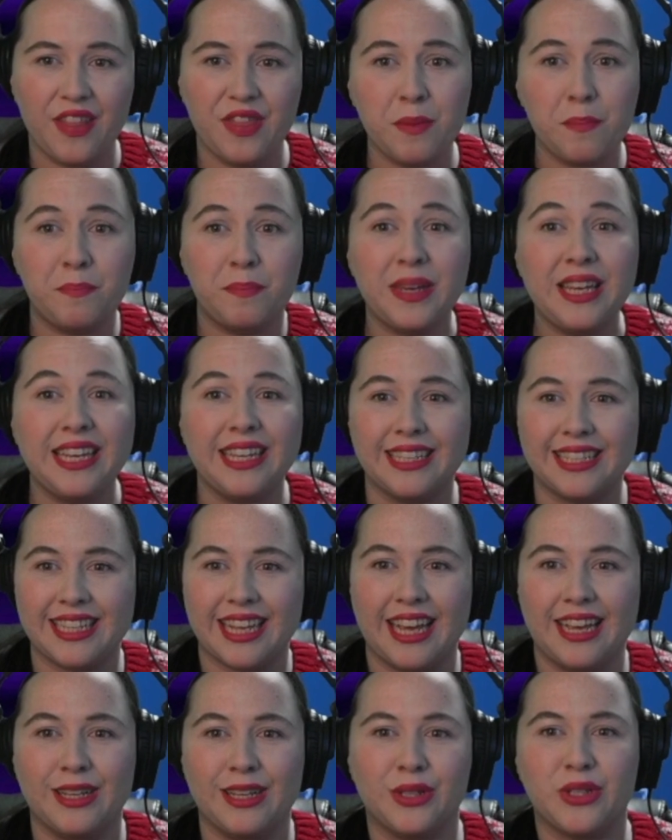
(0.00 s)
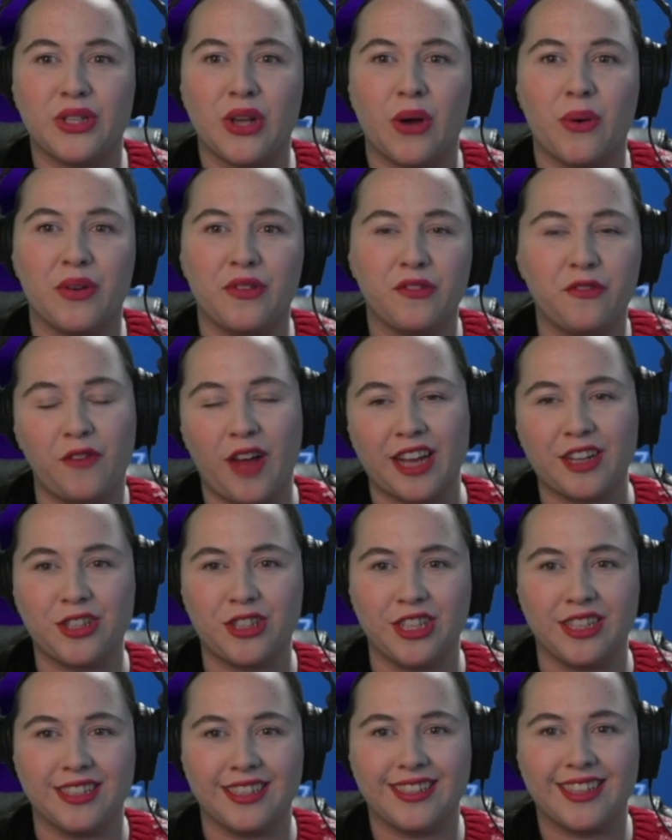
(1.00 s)
and the beat is so
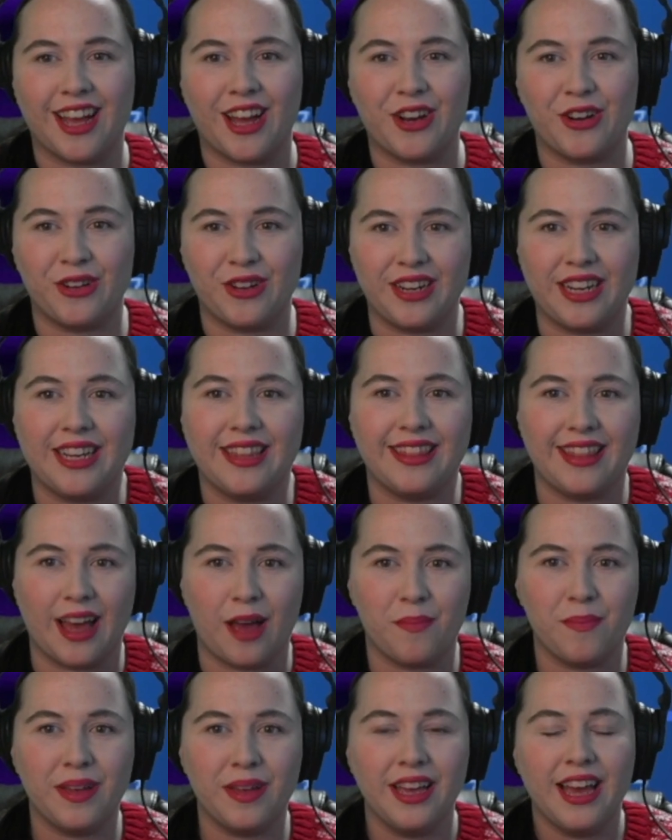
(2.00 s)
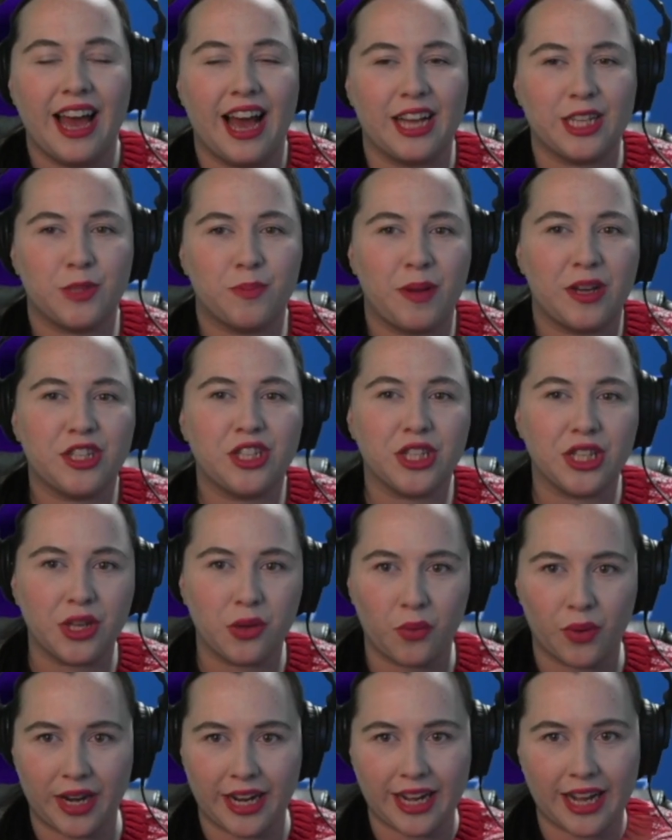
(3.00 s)
infectious underneath them,
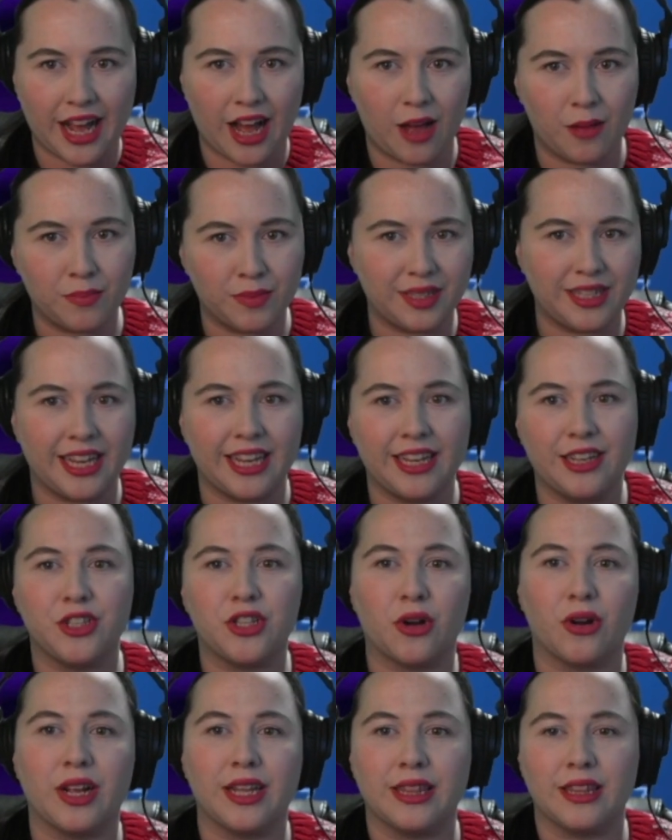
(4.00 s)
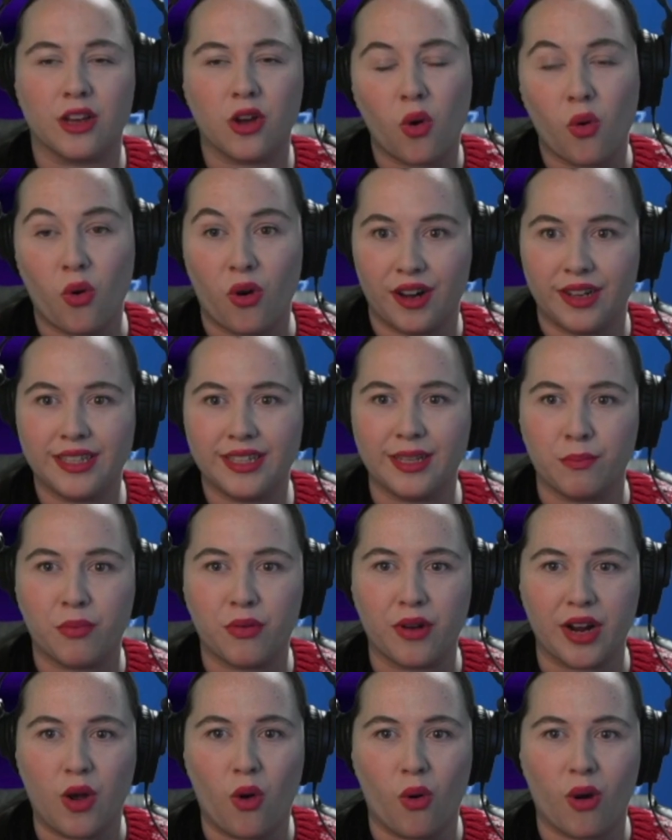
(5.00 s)
especially when it comes in during the chorus and
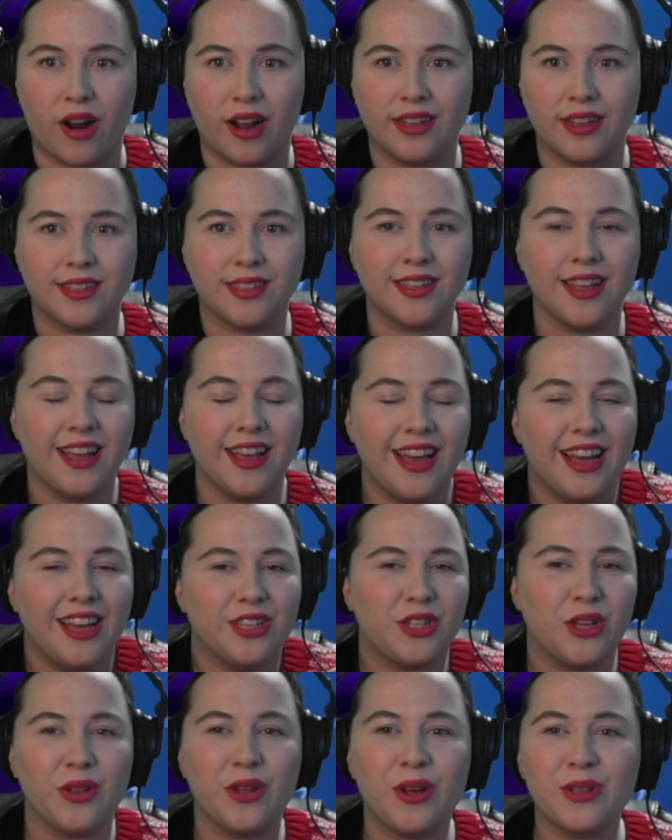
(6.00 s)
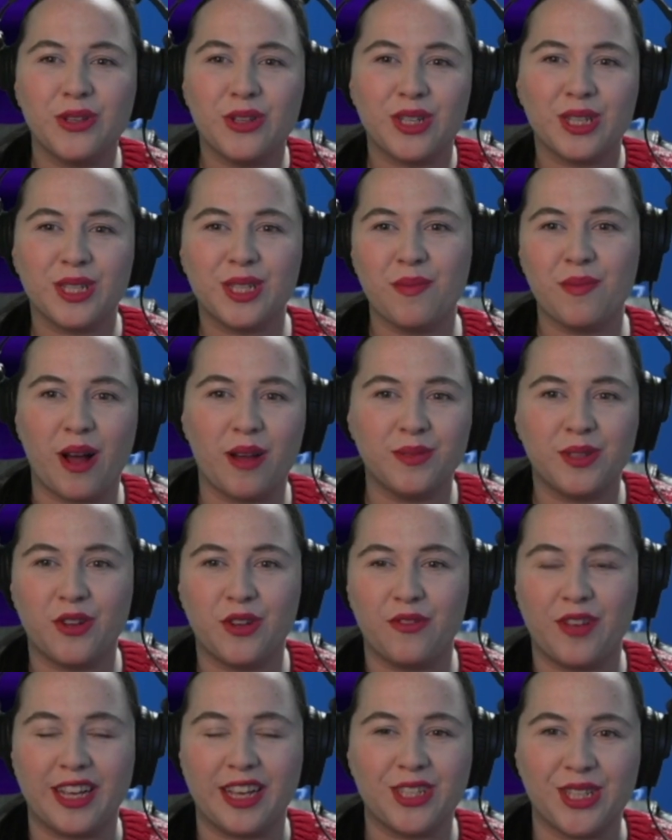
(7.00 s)
pre chorus. So, those are just some
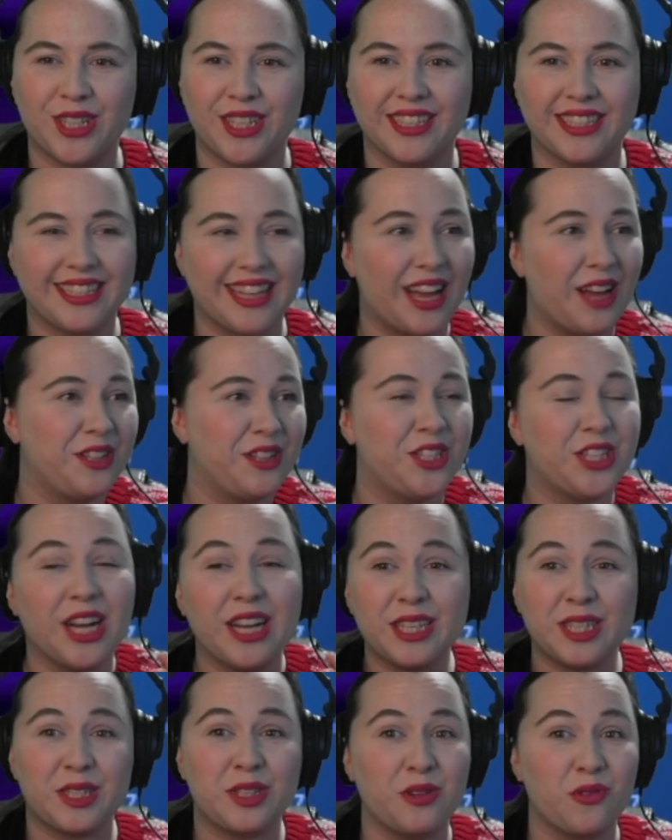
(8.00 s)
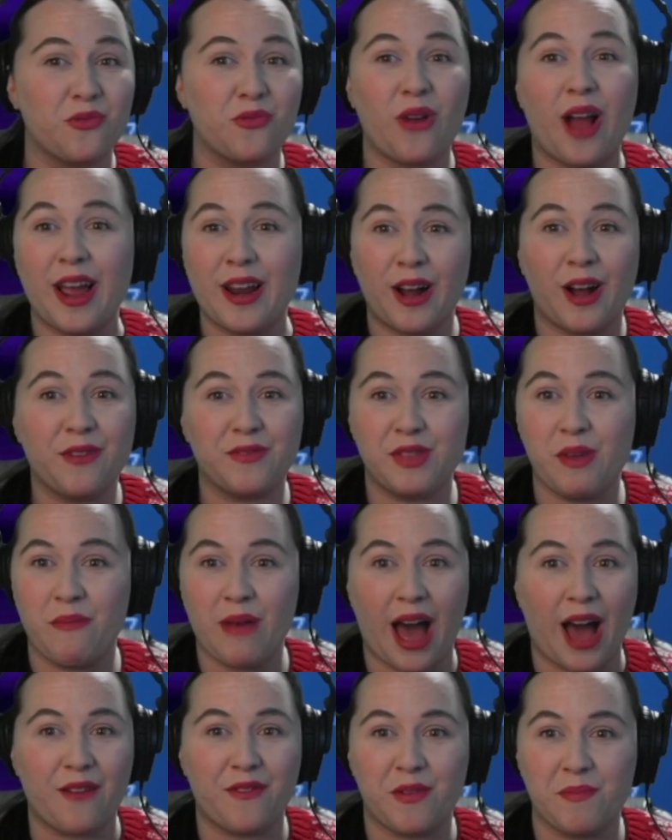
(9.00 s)
observations uh, just right off the
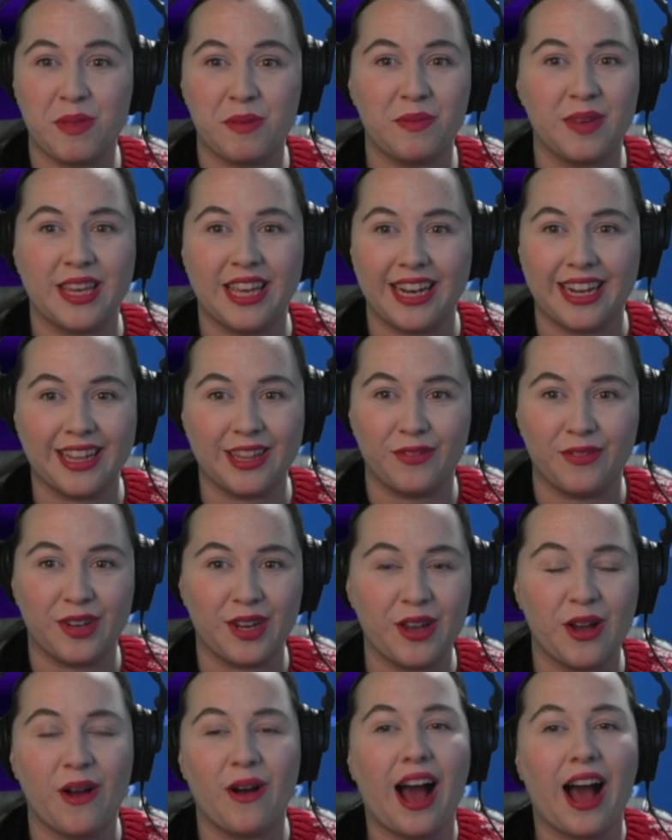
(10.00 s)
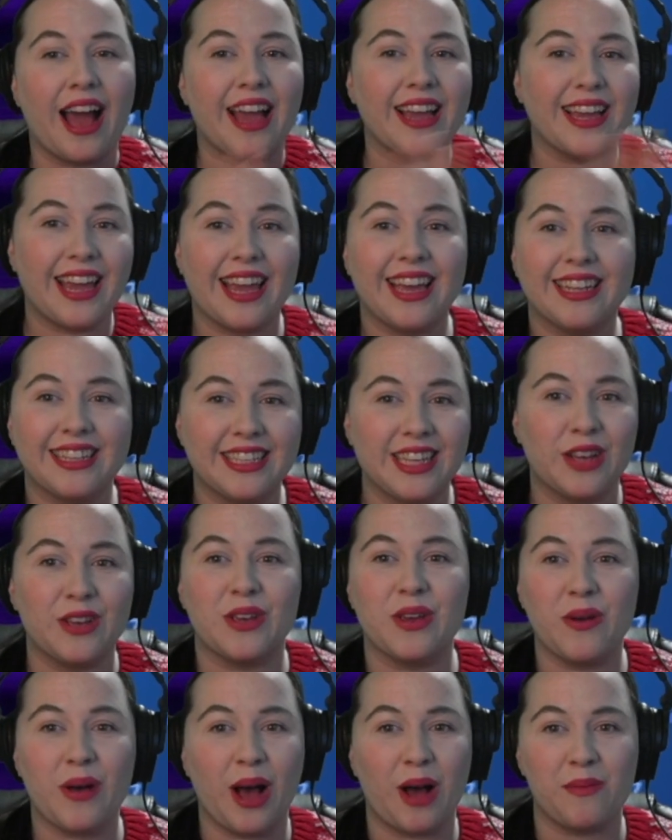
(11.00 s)
bat from the beginning of the video. I can't tell
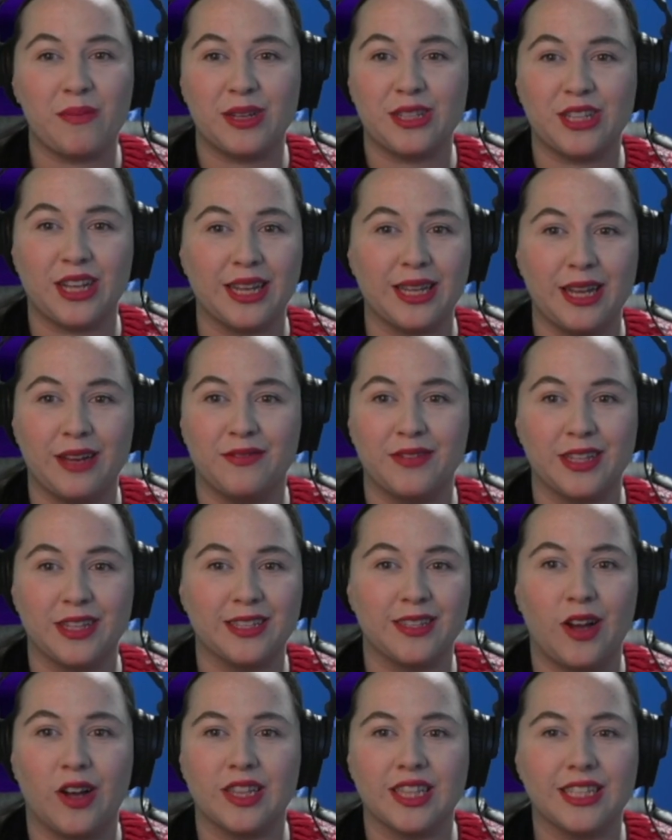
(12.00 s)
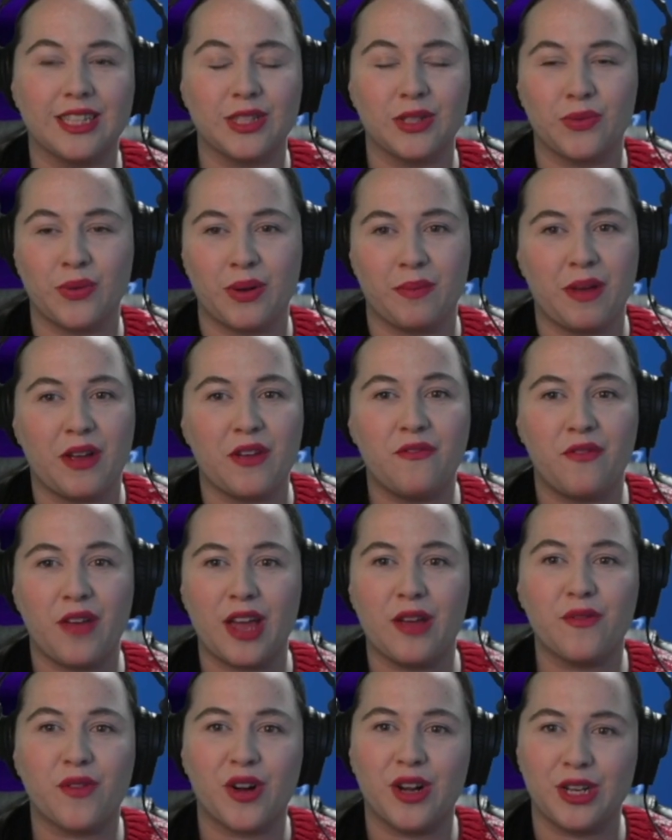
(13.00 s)
you how much I love this song. This is one of my
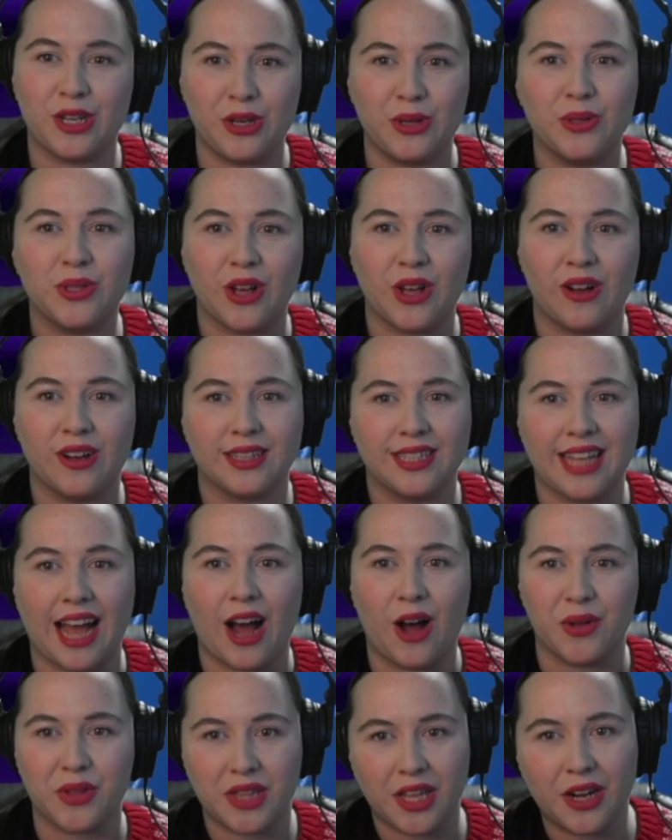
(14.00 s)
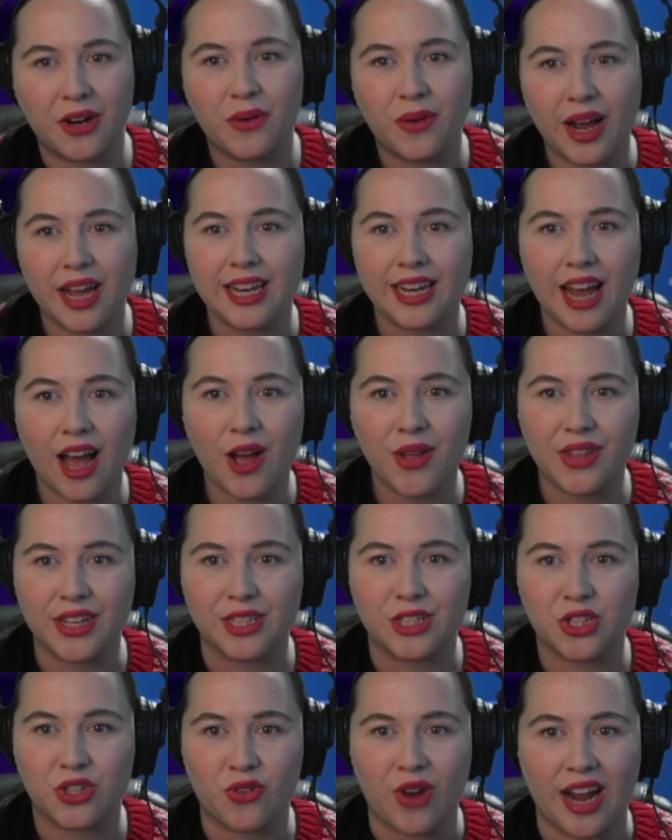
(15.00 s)
favorite new songs out there right now
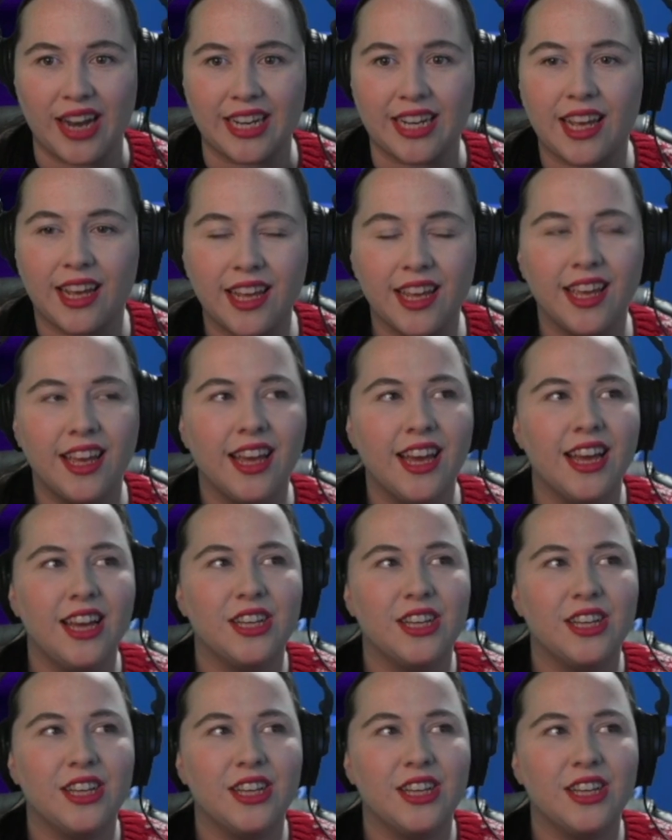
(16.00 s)
that's trending.